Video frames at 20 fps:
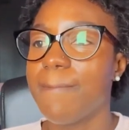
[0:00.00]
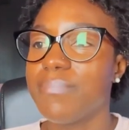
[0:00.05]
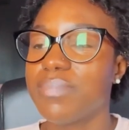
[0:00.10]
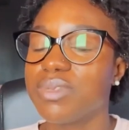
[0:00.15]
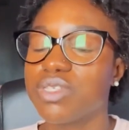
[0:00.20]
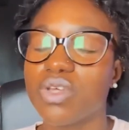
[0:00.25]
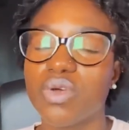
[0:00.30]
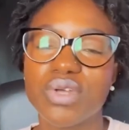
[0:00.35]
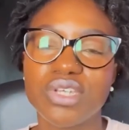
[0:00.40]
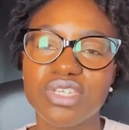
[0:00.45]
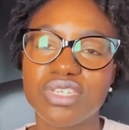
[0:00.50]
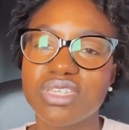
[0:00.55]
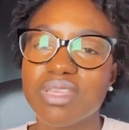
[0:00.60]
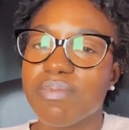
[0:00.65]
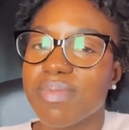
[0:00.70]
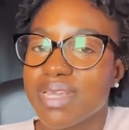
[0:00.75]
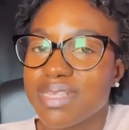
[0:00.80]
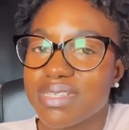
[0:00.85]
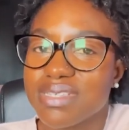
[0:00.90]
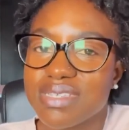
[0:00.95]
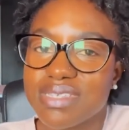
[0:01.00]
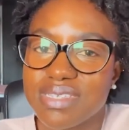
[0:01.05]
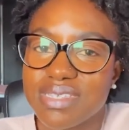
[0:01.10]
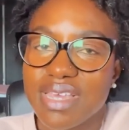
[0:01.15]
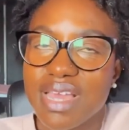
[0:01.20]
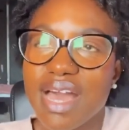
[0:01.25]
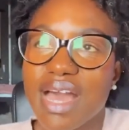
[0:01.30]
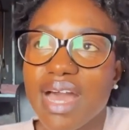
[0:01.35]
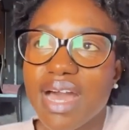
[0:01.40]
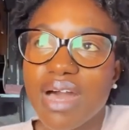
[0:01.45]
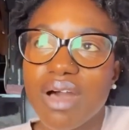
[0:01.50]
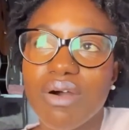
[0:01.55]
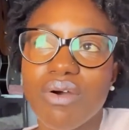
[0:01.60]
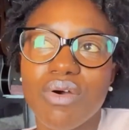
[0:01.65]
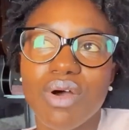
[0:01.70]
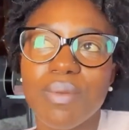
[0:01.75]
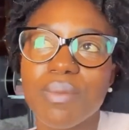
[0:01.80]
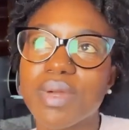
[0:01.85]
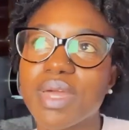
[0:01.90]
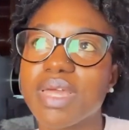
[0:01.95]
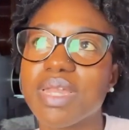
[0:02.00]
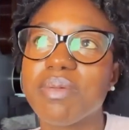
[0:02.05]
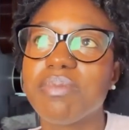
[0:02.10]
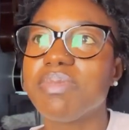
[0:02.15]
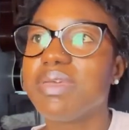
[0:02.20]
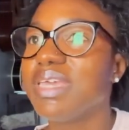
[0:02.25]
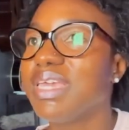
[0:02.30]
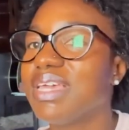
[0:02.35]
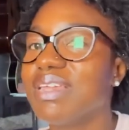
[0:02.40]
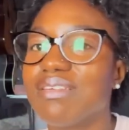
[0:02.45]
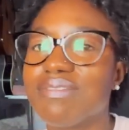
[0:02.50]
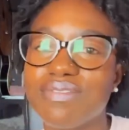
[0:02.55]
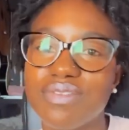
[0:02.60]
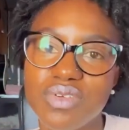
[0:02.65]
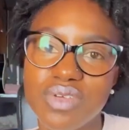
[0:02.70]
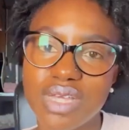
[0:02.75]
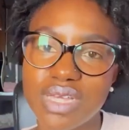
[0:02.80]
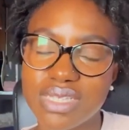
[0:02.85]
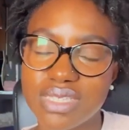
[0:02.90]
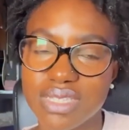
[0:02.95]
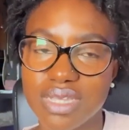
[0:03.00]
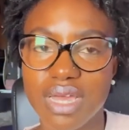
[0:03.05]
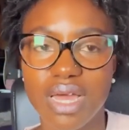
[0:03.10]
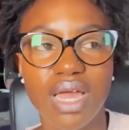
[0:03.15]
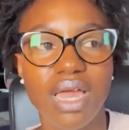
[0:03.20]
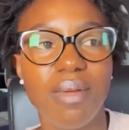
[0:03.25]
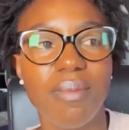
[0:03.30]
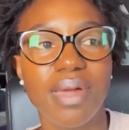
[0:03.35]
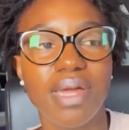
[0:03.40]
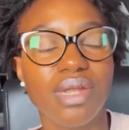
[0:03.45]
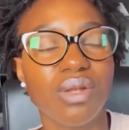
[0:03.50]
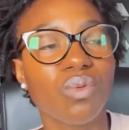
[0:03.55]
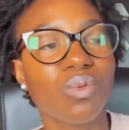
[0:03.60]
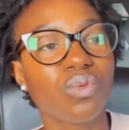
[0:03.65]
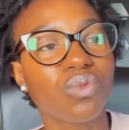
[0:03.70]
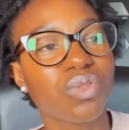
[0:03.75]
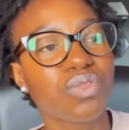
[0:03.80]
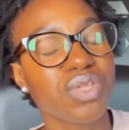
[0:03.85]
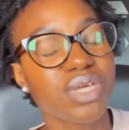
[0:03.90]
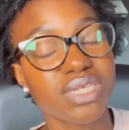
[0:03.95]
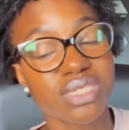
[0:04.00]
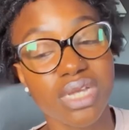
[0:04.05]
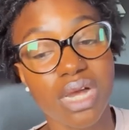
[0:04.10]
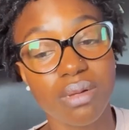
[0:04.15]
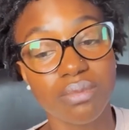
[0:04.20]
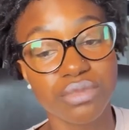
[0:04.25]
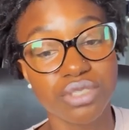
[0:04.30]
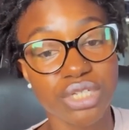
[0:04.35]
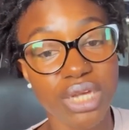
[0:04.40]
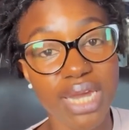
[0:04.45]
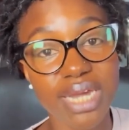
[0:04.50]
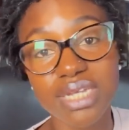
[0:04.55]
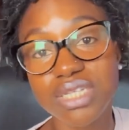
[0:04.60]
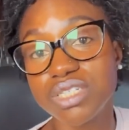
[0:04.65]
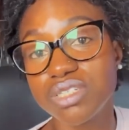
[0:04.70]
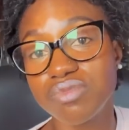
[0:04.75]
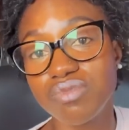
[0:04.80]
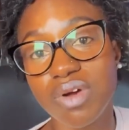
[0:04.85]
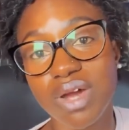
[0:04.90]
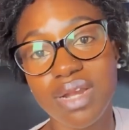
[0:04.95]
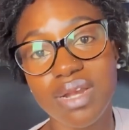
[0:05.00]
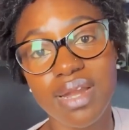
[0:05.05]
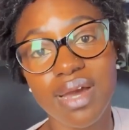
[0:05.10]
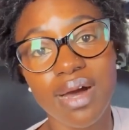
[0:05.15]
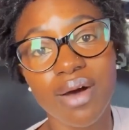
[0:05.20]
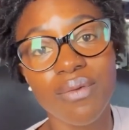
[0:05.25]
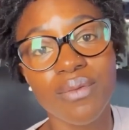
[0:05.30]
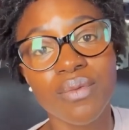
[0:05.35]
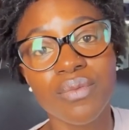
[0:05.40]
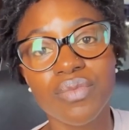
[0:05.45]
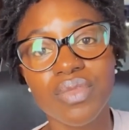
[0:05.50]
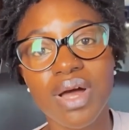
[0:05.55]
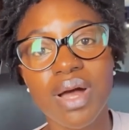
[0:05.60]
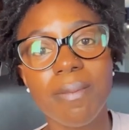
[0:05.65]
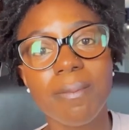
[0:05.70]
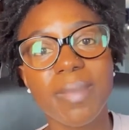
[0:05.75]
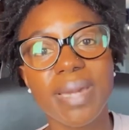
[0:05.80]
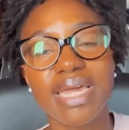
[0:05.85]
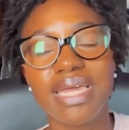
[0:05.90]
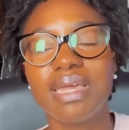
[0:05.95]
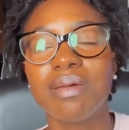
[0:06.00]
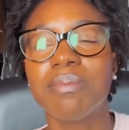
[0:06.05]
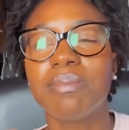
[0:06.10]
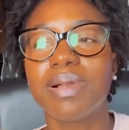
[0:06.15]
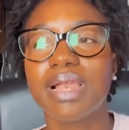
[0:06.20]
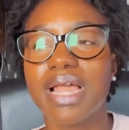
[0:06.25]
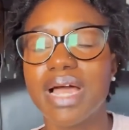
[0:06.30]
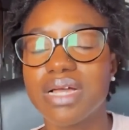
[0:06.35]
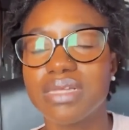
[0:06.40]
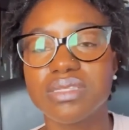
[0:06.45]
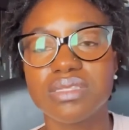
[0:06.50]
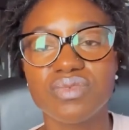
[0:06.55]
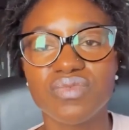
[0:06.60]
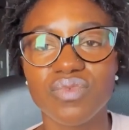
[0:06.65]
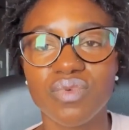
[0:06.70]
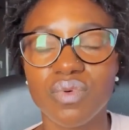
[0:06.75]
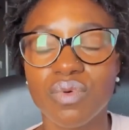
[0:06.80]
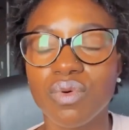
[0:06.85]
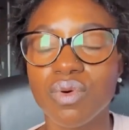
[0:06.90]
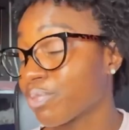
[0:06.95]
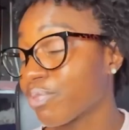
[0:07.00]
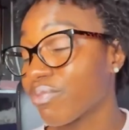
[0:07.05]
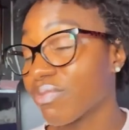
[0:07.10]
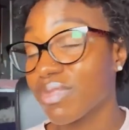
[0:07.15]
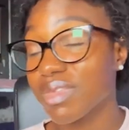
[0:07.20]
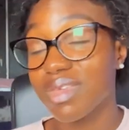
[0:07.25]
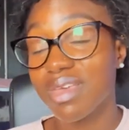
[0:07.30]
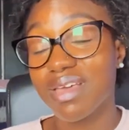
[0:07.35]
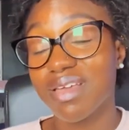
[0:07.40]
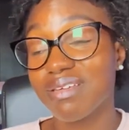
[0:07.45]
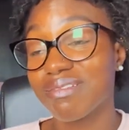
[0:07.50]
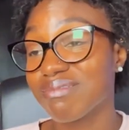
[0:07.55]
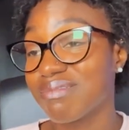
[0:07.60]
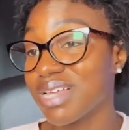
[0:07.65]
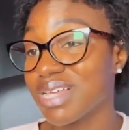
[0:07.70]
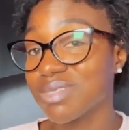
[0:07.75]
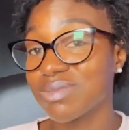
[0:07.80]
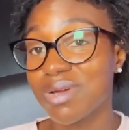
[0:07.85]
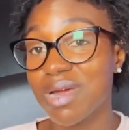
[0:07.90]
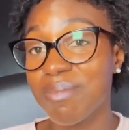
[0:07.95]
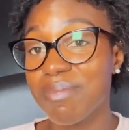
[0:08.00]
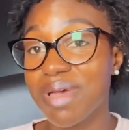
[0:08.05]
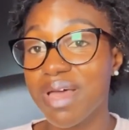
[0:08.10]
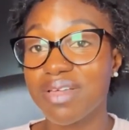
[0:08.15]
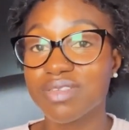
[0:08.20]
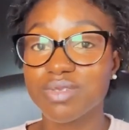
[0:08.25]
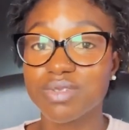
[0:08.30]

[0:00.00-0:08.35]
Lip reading: So it's just amazing to see how I'm going to be in a few years' time and all the things I'm changing right now or that I'm making plans for. That's where I'm at.